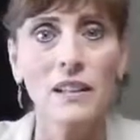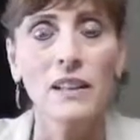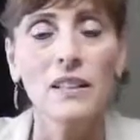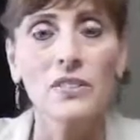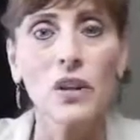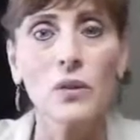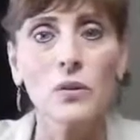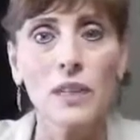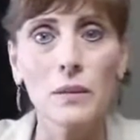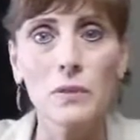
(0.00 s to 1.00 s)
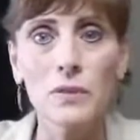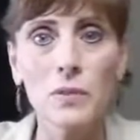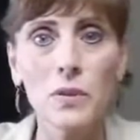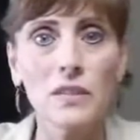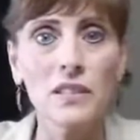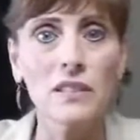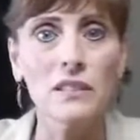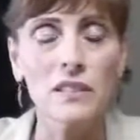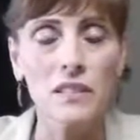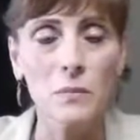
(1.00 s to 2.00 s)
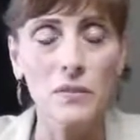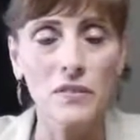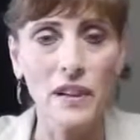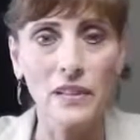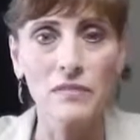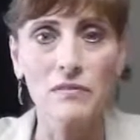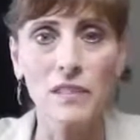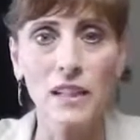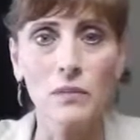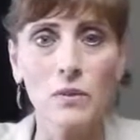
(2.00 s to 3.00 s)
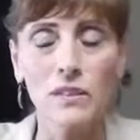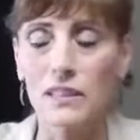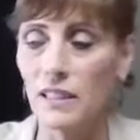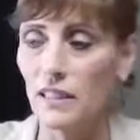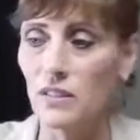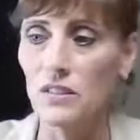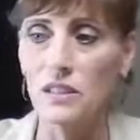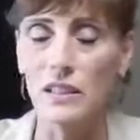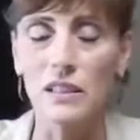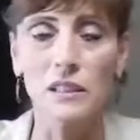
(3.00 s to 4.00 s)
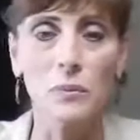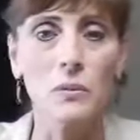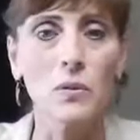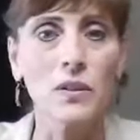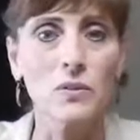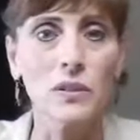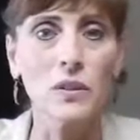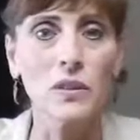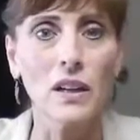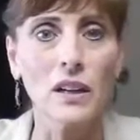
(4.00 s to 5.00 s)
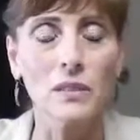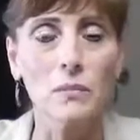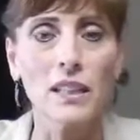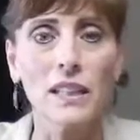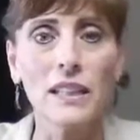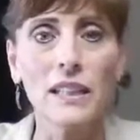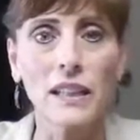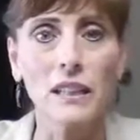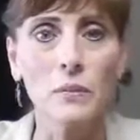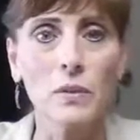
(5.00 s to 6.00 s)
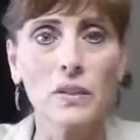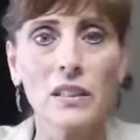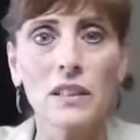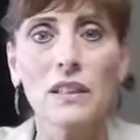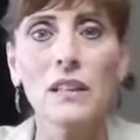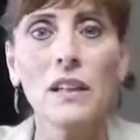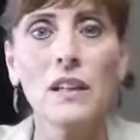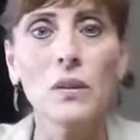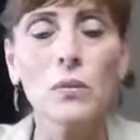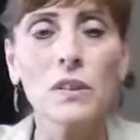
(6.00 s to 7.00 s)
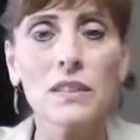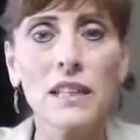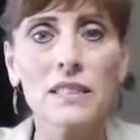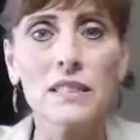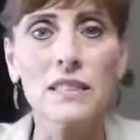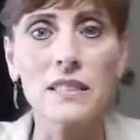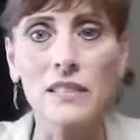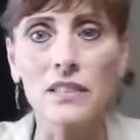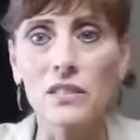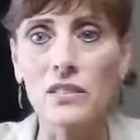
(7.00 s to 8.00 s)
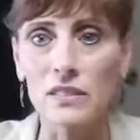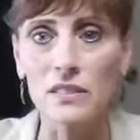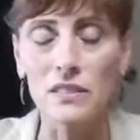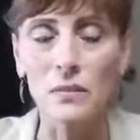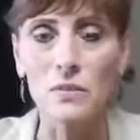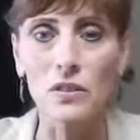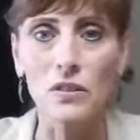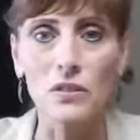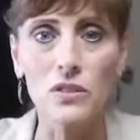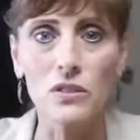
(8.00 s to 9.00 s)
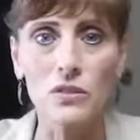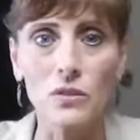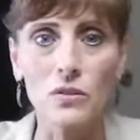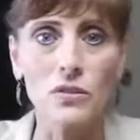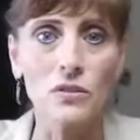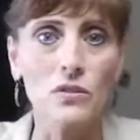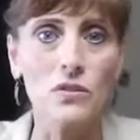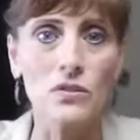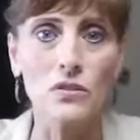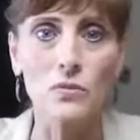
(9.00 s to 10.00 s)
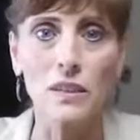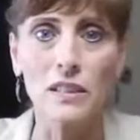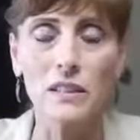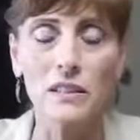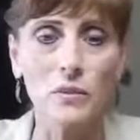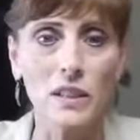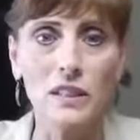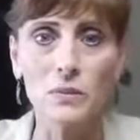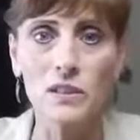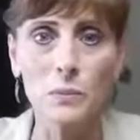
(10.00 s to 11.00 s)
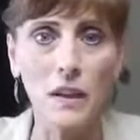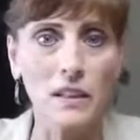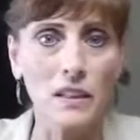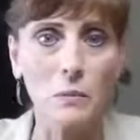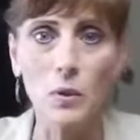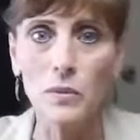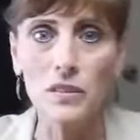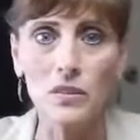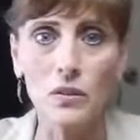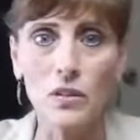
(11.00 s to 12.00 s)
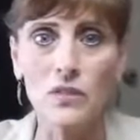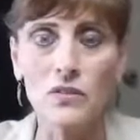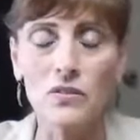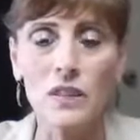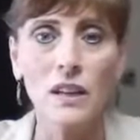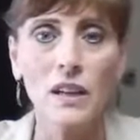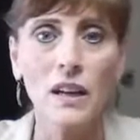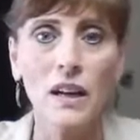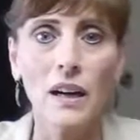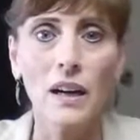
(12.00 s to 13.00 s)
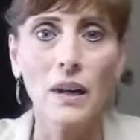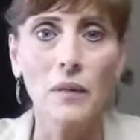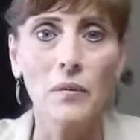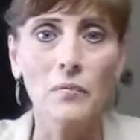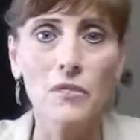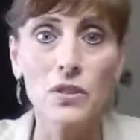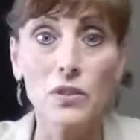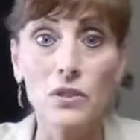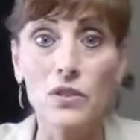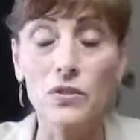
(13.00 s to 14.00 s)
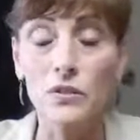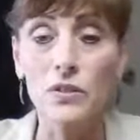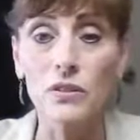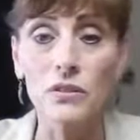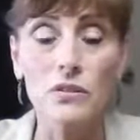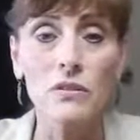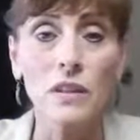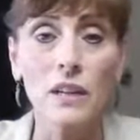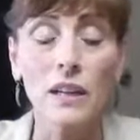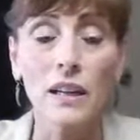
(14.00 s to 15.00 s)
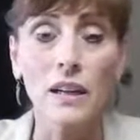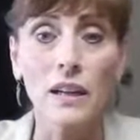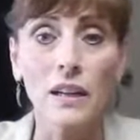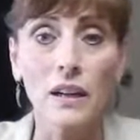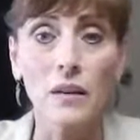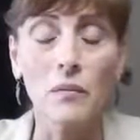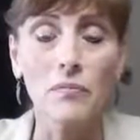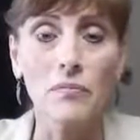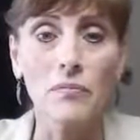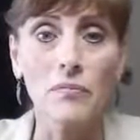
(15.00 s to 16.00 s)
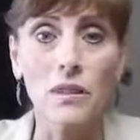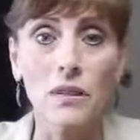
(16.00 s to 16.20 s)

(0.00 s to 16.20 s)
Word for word: So, types of immunity simplified, and we'll get into this a little bit more as we go along, but innate immunity works as the sentinel system. So those are the soldiers, ready, they're ready to respond at a moment's notice um, to intruders. And, um, you know,